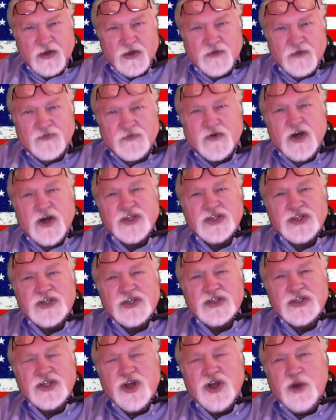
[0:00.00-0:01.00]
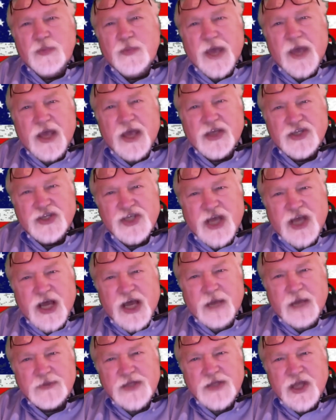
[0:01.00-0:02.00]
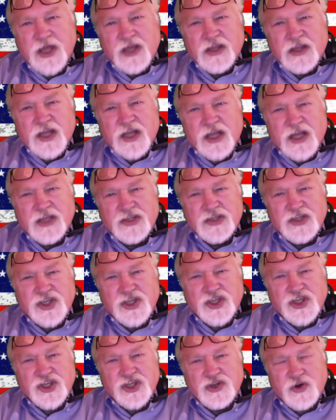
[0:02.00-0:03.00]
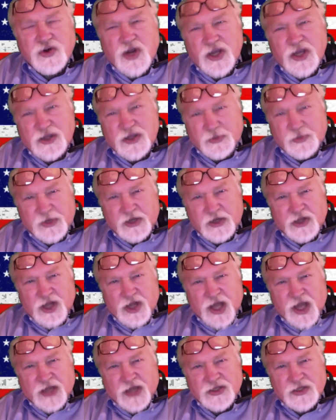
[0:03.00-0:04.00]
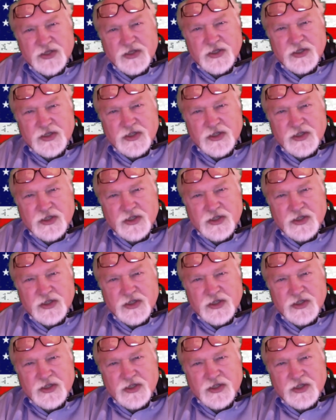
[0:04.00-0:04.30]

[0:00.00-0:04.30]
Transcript: fosters low-paying jobs that has destroyed the middle class.